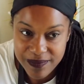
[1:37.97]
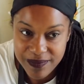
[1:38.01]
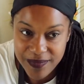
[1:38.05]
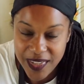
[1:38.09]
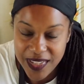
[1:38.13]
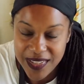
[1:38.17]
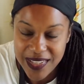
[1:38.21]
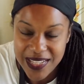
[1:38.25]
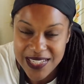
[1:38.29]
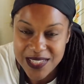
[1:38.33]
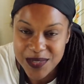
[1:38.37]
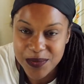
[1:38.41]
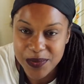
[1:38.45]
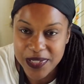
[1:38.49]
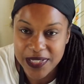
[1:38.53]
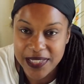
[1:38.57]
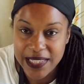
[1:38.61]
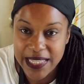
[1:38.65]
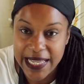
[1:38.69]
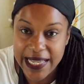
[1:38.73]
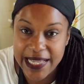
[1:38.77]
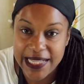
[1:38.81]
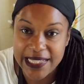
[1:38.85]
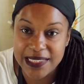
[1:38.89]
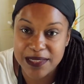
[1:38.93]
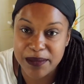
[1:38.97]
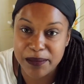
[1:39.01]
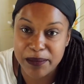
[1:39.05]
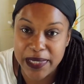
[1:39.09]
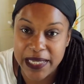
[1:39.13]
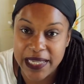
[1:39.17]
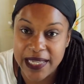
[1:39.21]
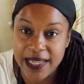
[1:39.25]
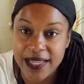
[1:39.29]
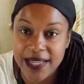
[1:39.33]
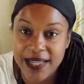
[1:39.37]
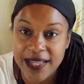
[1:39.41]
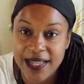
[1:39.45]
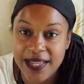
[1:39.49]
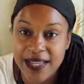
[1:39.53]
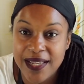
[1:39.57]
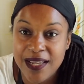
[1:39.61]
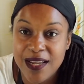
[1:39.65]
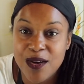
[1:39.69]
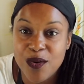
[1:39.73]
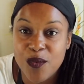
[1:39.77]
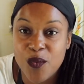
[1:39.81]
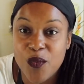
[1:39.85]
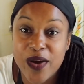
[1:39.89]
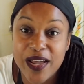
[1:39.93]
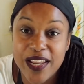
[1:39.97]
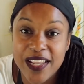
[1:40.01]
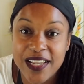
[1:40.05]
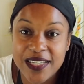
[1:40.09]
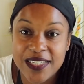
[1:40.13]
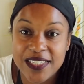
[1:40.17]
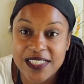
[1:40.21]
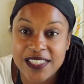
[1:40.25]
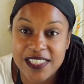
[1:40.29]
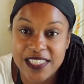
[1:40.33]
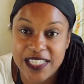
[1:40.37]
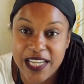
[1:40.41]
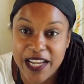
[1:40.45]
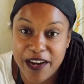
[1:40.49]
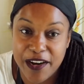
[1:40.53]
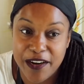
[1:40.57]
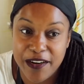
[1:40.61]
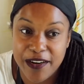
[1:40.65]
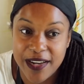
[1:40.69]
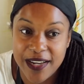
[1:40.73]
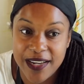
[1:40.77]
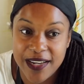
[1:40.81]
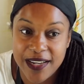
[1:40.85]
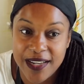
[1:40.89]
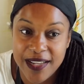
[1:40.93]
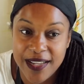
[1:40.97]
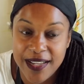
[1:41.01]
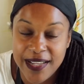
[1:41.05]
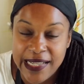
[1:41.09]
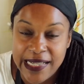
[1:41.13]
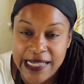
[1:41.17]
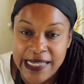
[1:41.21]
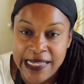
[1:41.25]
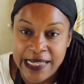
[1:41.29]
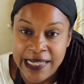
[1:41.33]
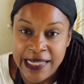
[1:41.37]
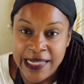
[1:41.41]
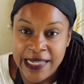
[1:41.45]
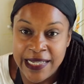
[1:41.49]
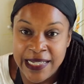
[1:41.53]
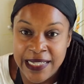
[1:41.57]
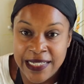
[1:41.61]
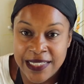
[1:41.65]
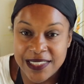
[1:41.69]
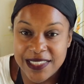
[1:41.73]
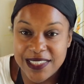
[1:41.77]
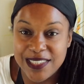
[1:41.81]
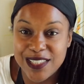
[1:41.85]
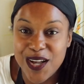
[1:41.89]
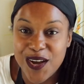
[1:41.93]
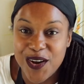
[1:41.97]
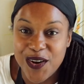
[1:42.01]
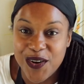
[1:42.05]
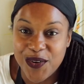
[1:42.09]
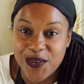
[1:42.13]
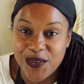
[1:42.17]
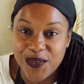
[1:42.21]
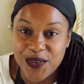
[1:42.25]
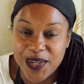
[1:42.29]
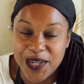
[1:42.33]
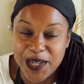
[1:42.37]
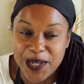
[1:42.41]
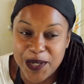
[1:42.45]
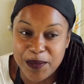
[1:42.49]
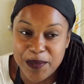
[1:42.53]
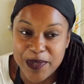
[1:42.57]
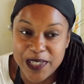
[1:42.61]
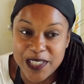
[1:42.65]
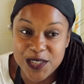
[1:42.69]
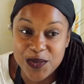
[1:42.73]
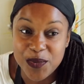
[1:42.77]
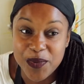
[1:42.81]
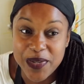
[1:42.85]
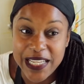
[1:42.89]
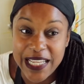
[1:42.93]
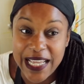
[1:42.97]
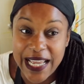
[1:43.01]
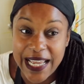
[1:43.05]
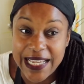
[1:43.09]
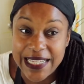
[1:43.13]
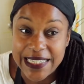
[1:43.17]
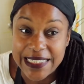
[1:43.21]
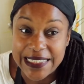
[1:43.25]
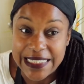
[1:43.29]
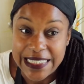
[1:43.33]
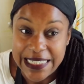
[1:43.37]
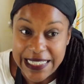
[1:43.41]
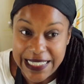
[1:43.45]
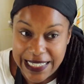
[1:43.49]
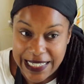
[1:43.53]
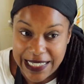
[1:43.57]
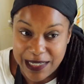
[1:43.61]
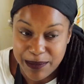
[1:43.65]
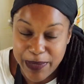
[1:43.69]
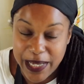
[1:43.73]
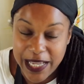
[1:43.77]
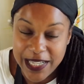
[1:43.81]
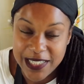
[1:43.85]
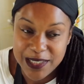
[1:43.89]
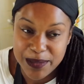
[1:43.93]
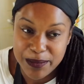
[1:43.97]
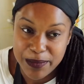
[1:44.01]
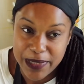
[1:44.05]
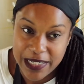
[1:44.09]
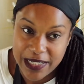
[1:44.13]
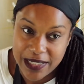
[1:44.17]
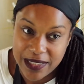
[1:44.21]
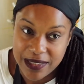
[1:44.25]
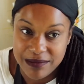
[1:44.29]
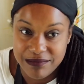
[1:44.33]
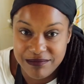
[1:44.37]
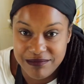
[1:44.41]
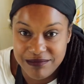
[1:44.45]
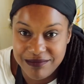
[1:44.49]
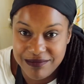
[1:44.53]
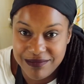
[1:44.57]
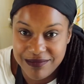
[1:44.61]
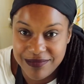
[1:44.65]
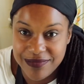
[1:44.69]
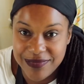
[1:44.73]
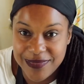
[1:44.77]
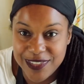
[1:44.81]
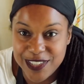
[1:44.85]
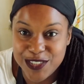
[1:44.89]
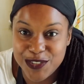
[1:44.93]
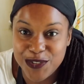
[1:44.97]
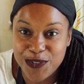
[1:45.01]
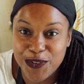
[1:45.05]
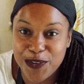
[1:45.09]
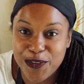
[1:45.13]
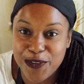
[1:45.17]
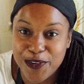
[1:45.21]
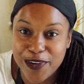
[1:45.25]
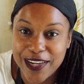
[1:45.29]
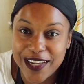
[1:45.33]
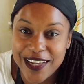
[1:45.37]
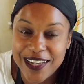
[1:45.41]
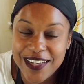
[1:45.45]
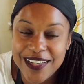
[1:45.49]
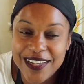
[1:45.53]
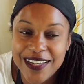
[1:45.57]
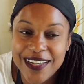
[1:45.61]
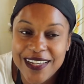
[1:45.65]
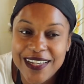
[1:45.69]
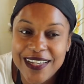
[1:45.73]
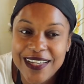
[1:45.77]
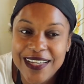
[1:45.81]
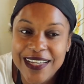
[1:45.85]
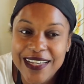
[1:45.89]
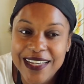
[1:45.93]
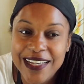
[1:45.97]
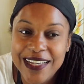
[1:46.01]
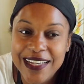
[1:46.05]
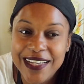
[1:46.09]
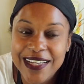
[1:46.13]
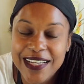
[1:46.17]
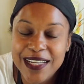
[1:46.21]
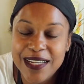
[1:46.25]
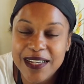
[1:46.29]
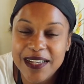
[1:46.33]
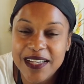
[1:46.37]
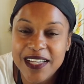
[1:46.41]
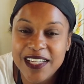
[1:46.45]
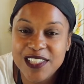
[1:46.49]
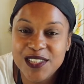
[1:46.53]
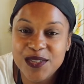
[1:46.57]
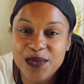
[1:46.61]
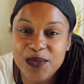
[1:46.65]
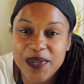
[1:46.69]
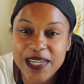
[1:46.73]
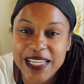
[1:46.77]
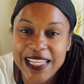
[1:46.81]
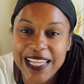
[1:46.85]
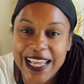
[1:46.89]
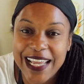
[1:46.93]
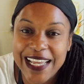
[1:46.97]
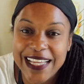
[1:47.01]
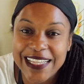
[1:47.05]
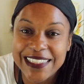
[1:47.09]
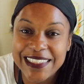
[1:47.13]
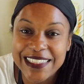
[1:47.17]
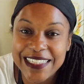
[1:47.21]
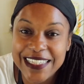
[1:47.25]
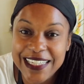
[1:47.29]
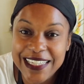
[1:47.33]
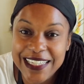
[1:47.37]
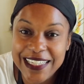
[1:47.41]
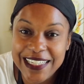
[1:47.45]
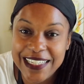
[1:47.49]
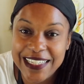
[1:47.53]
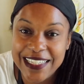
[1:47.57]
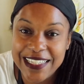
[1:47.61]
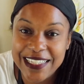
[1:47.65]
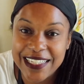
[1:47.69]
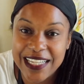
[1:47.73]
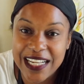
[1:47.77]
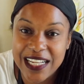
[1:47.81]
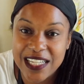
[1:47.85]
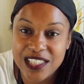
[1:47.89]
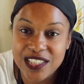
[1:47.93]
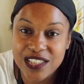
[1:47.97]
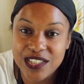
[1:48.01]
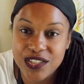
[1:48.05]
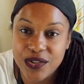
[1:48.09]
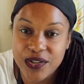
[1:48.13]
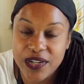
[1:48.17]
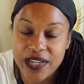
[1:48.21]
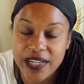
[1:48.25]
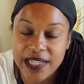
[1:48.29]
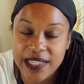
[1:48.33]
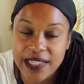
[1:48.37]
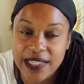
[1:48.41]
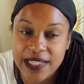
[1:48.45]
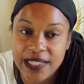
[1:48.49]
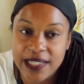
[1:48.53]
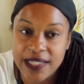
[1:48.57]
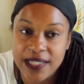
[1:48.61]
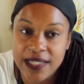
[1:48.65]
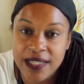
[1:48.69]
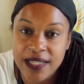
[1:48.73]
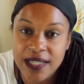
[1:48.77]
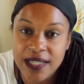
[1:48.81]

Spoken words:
that's what led to me wanting to share it. So in 2018, back to my story, in 2018 I started